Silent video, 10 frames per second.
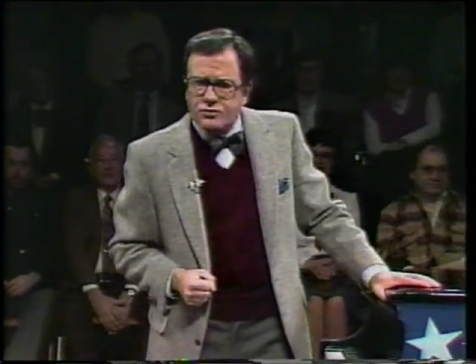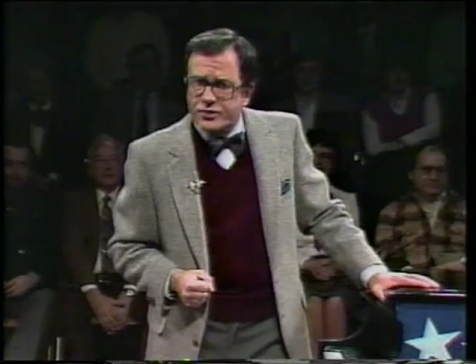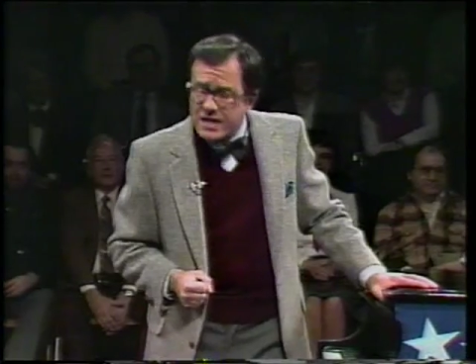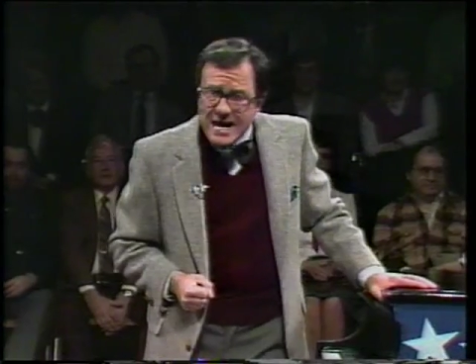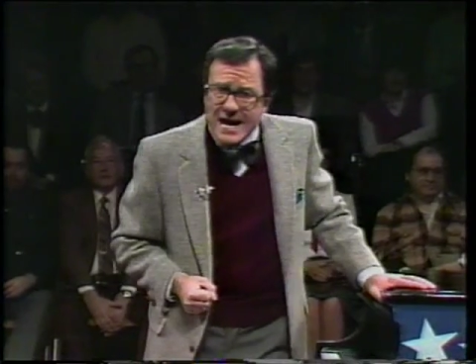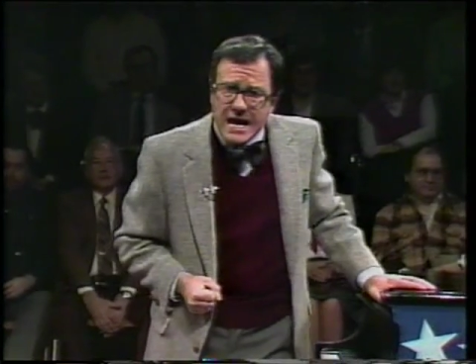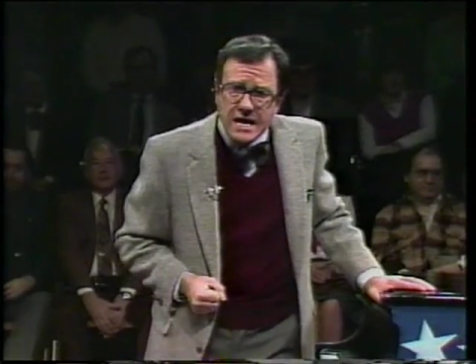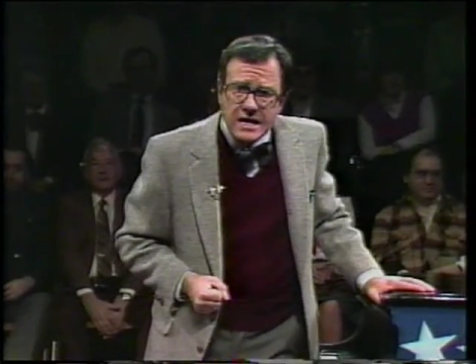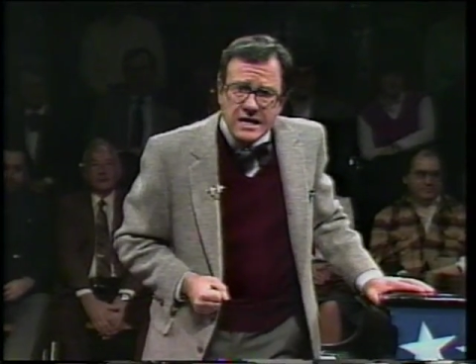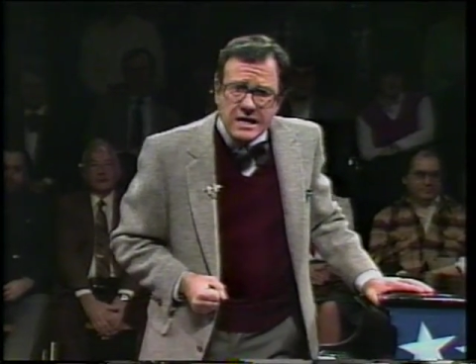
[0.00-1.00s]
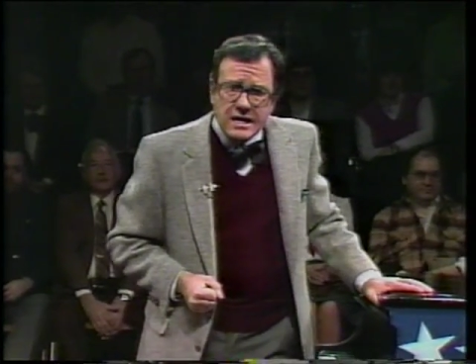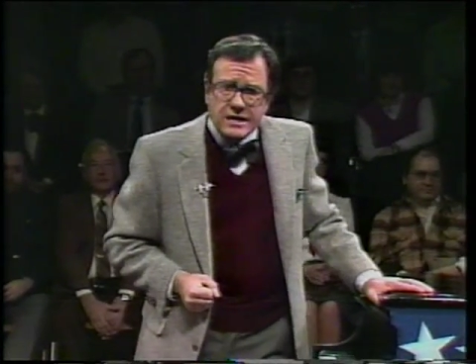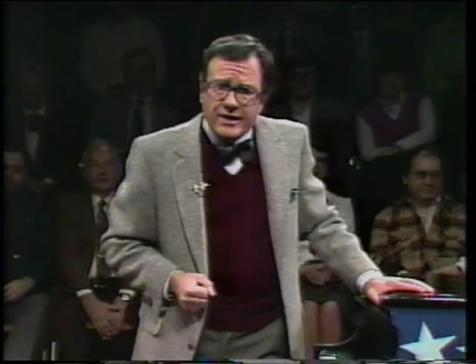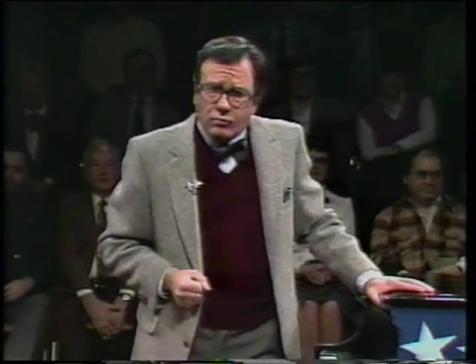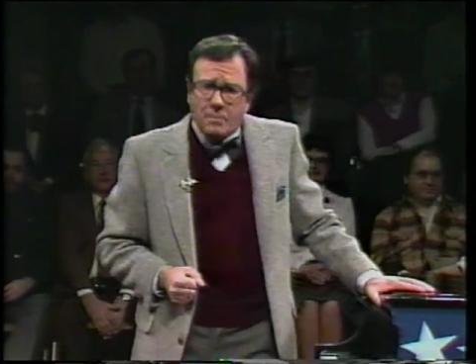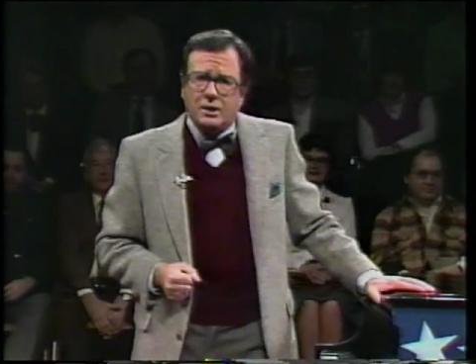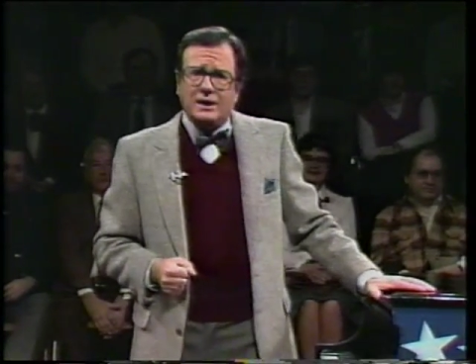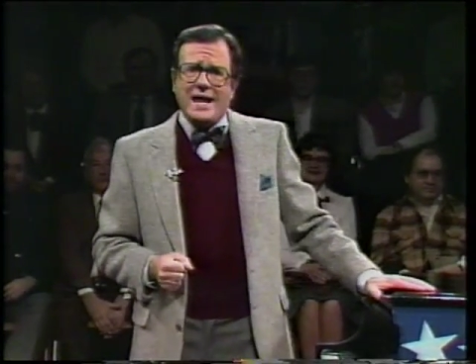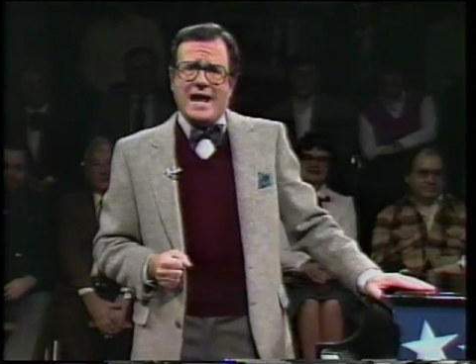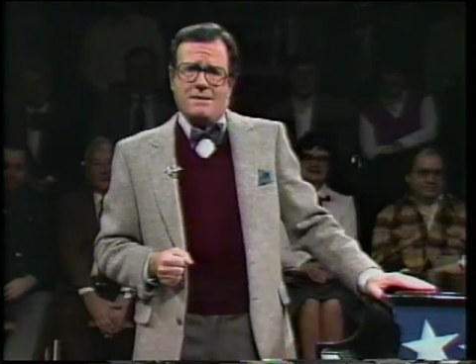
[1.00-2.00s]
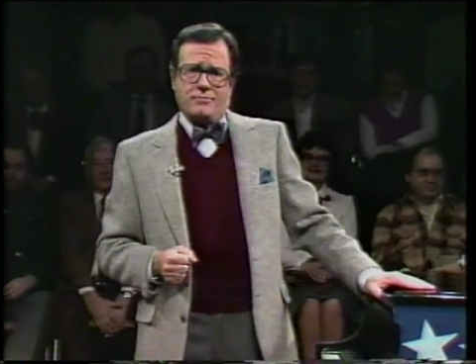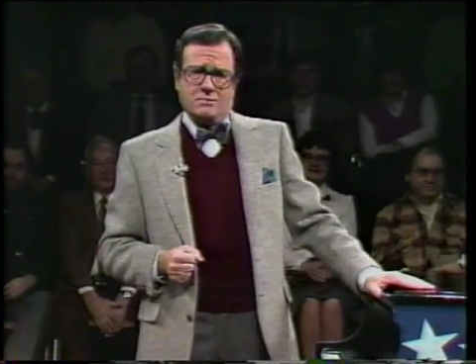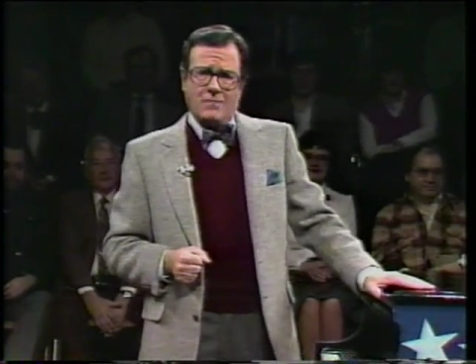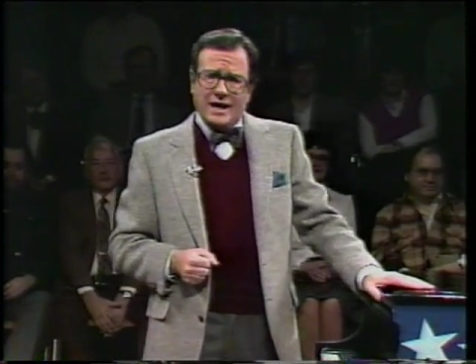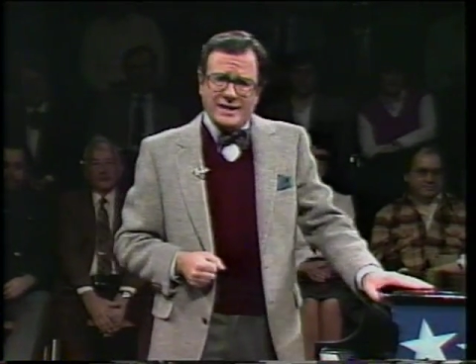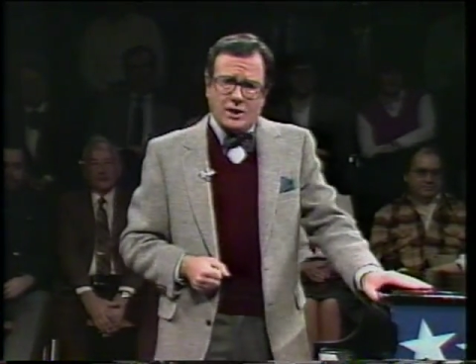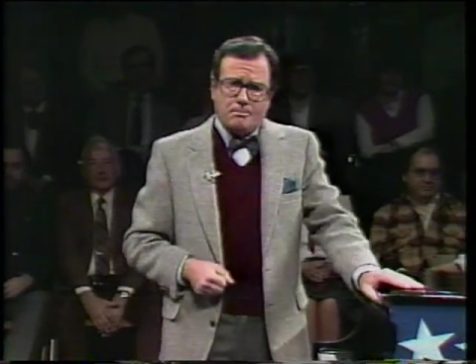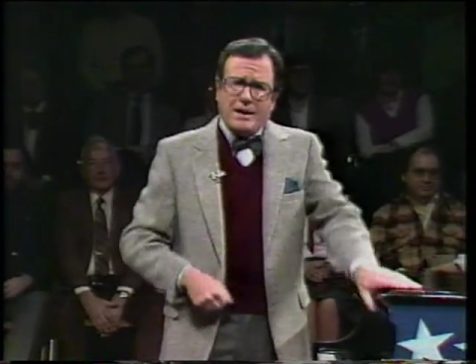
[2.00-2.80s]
Today, they rub a lamp and Mondale